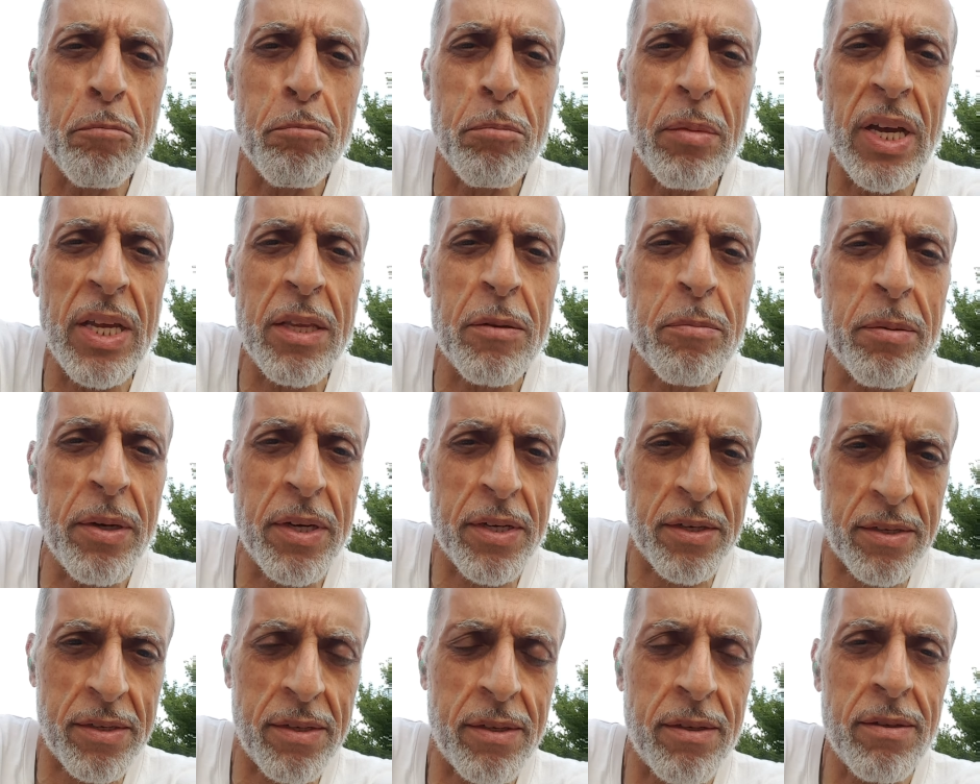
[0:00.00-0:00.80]
bad
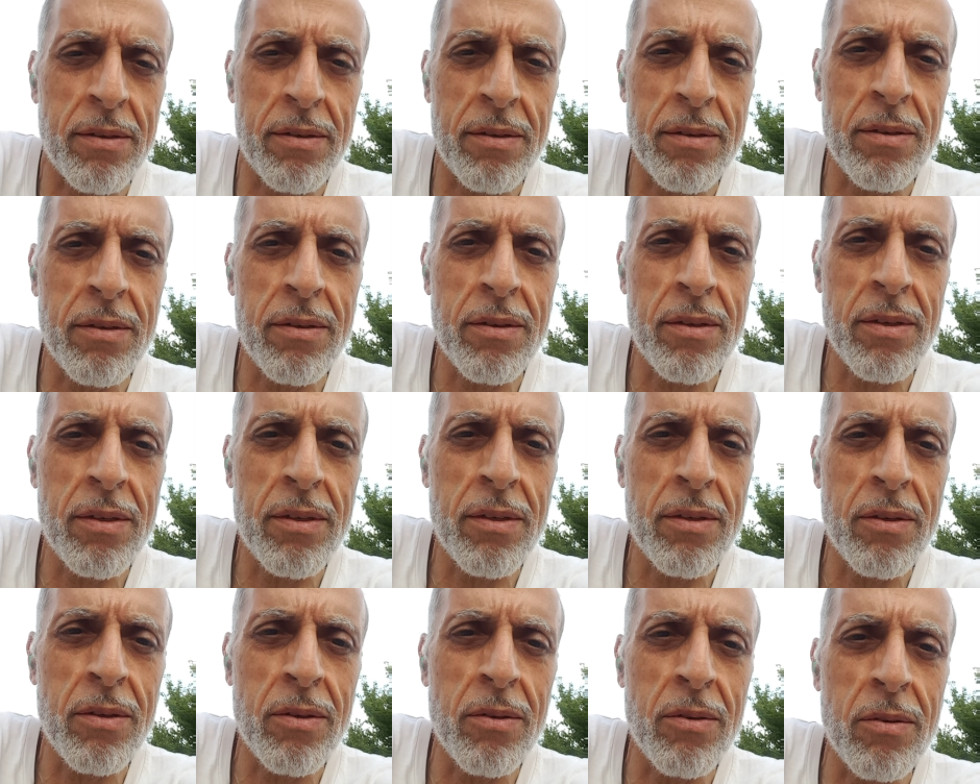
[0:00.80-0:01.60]
person,
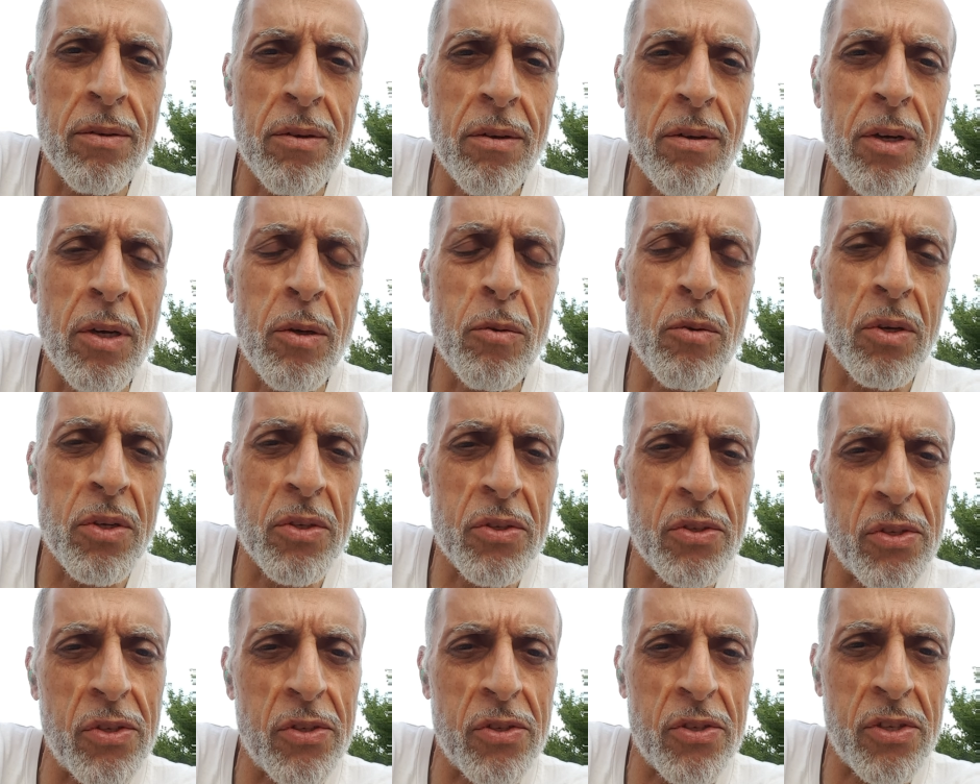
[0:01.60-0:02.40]
he
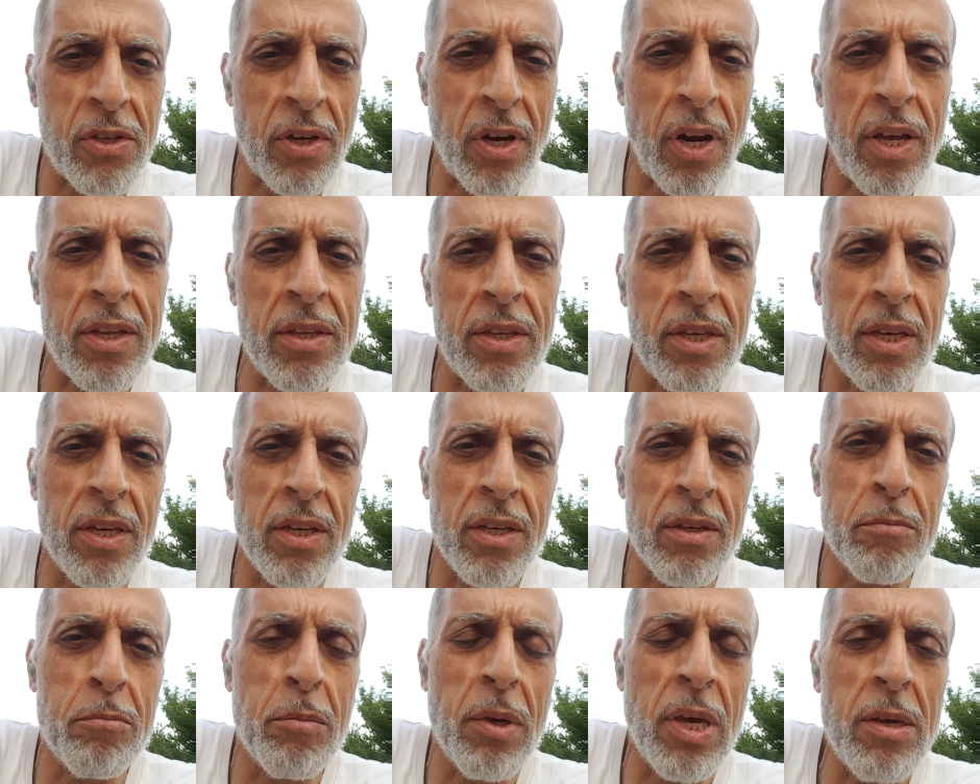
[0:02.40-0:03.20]
was
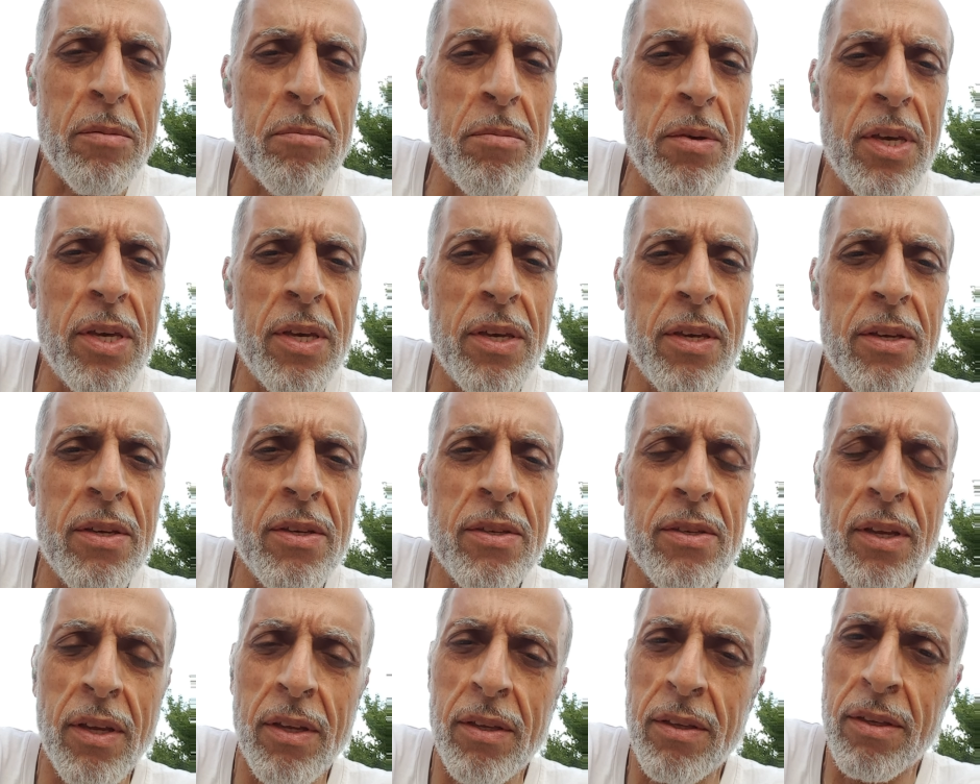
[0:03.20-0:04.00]
slaughtering
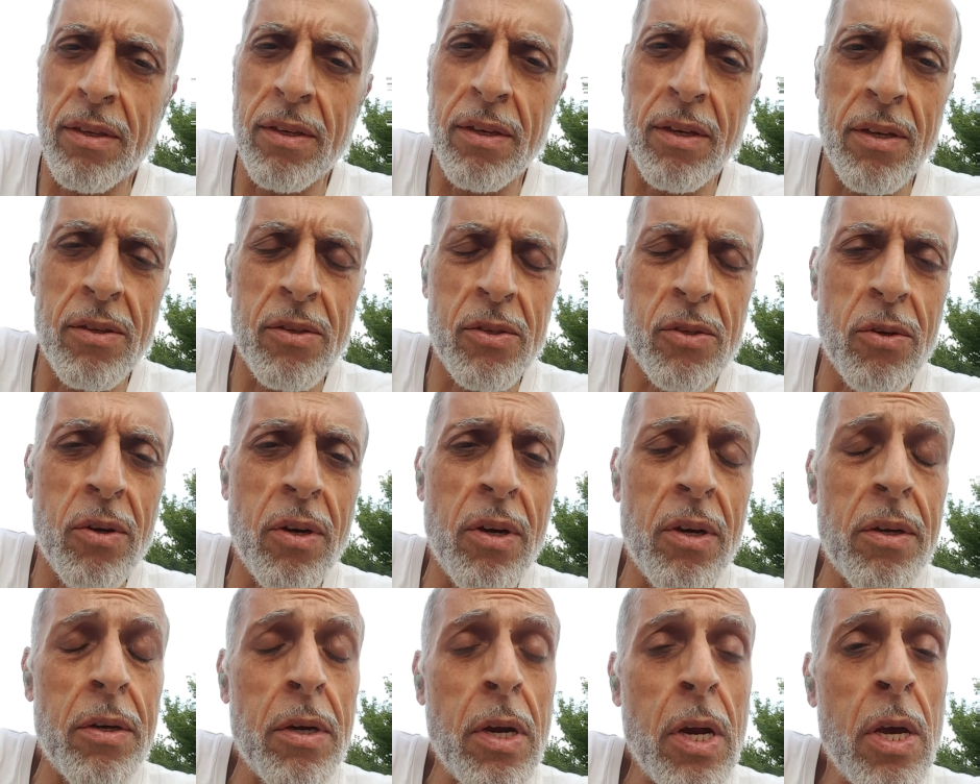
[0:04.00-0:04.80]
babies and so
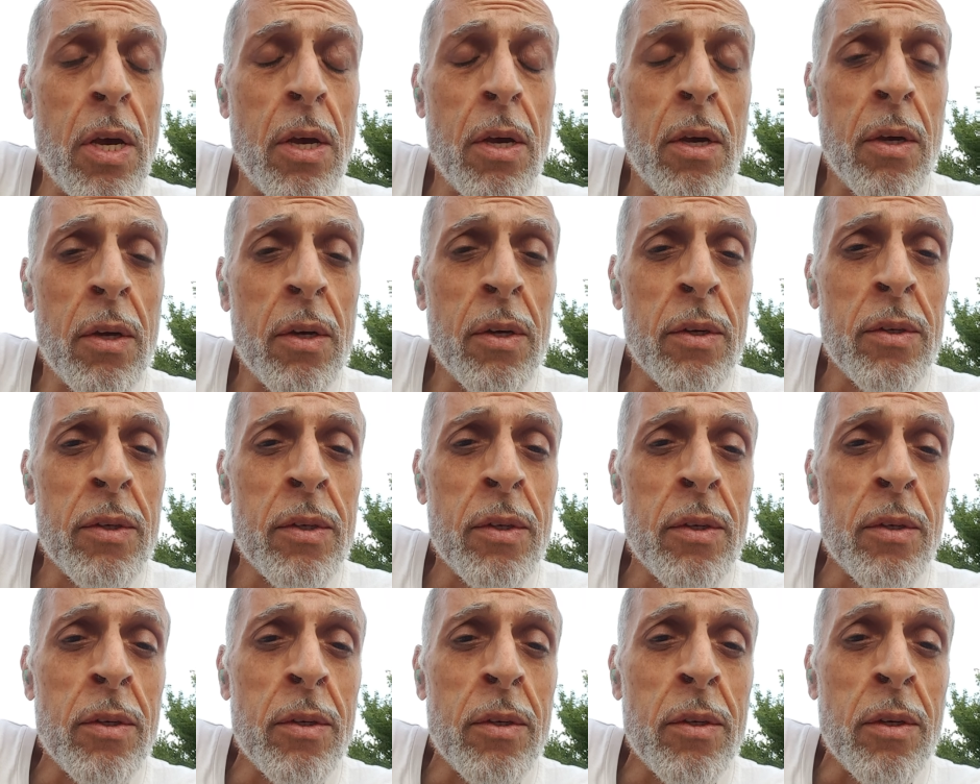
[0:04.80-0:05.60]
on.
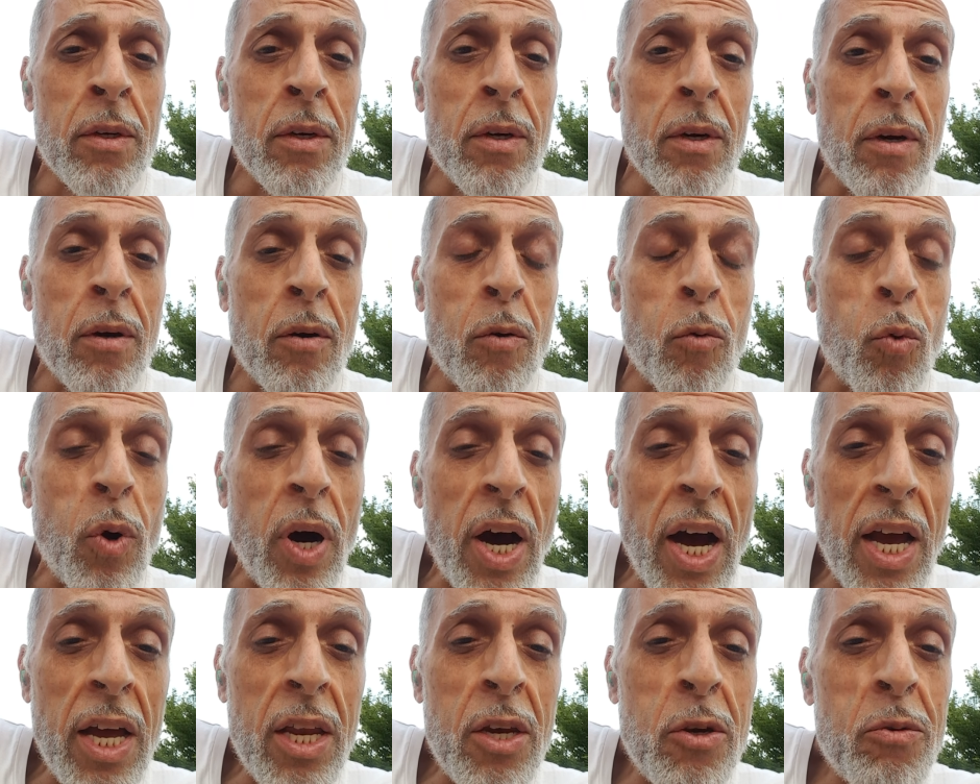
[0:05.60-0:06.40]

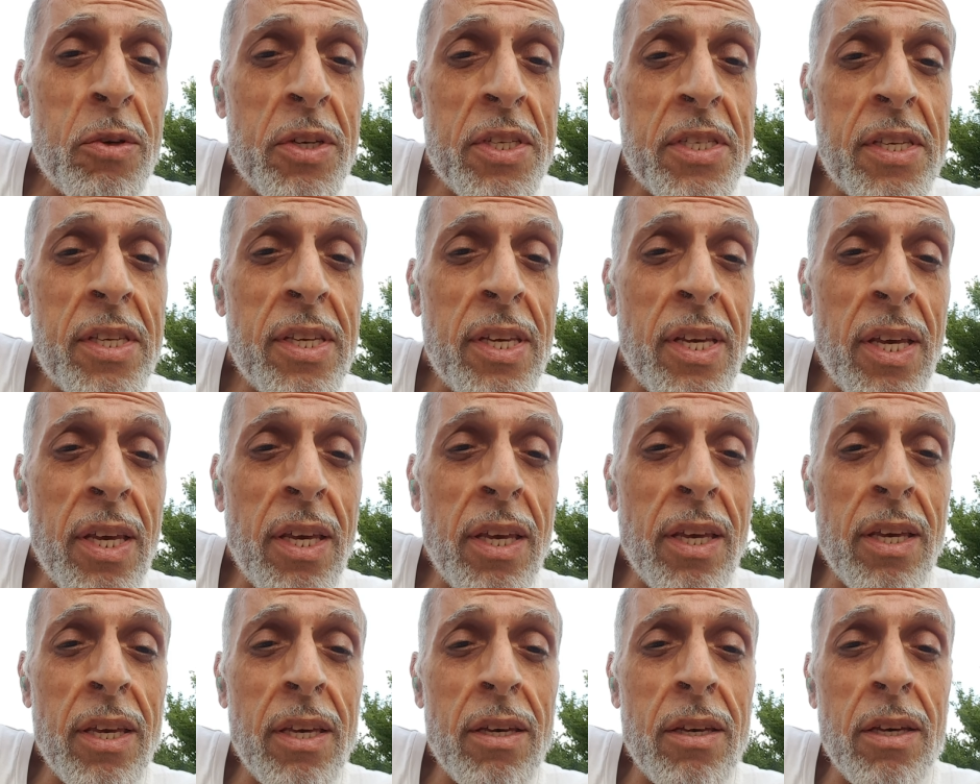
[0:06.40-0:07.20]
While we
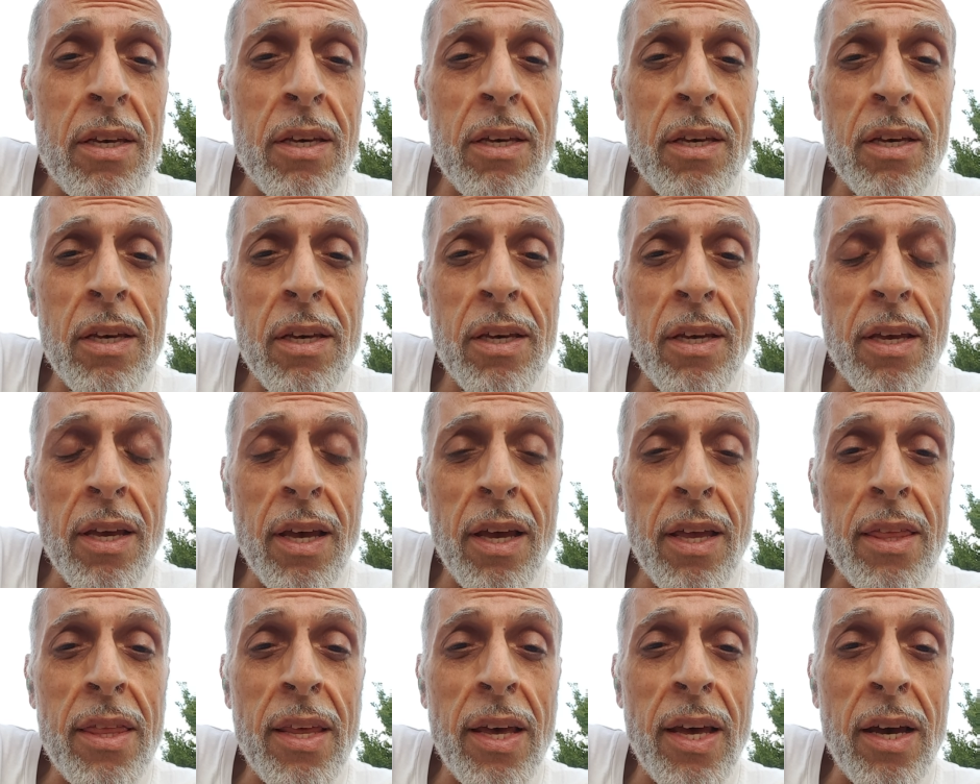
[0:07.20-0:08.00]
see
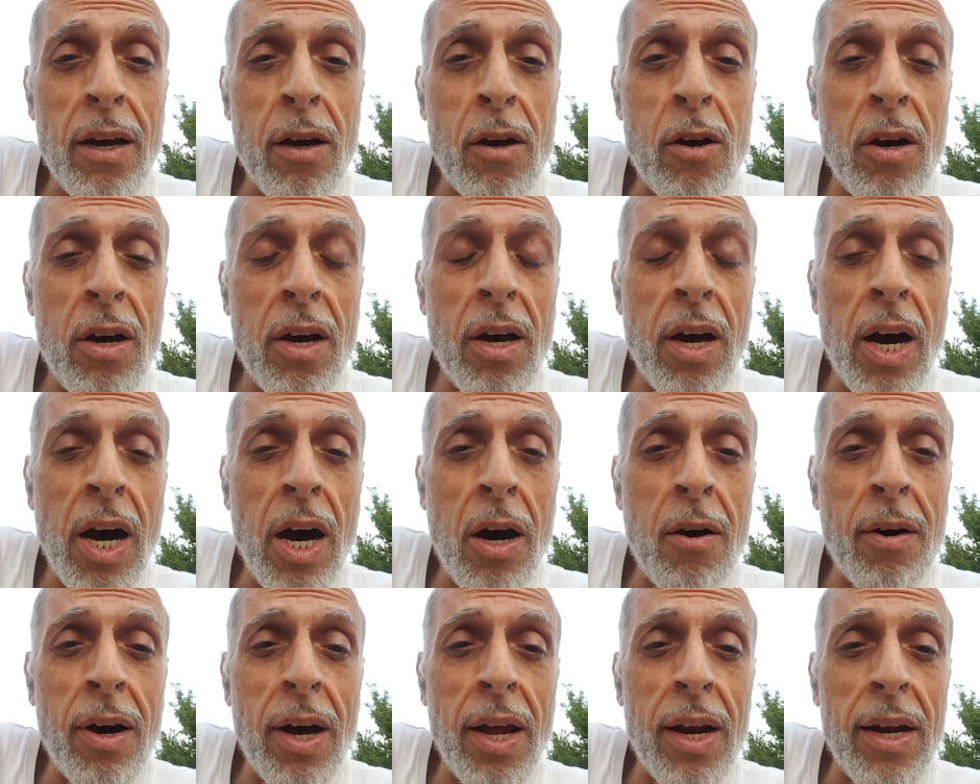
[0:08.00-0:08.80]

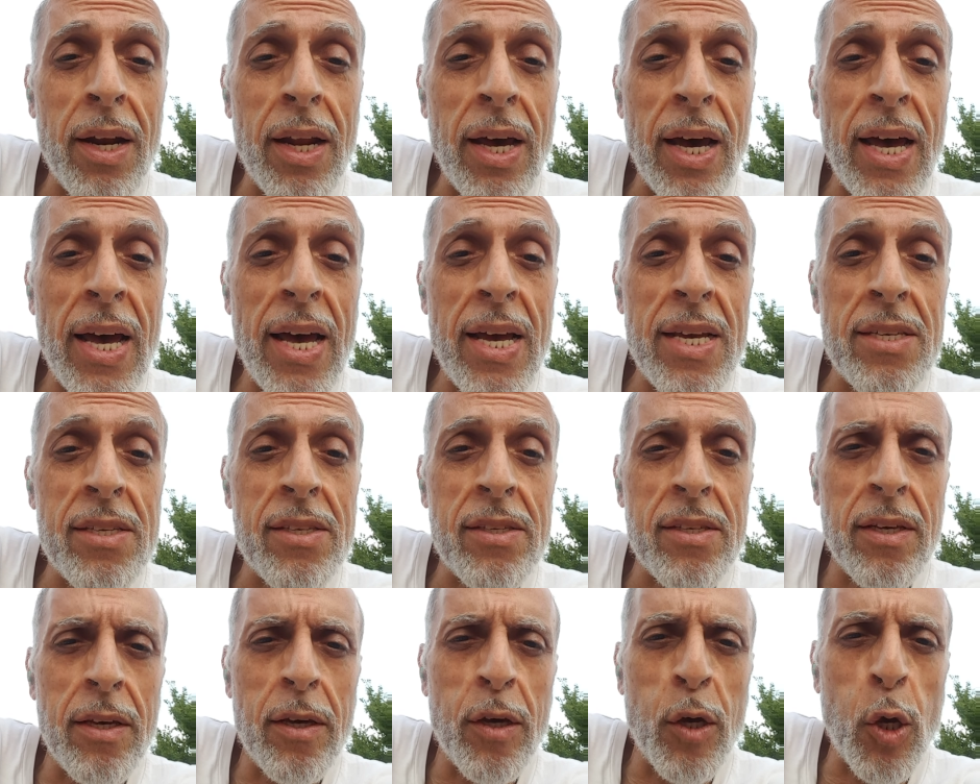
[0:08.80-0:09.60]
how Allah has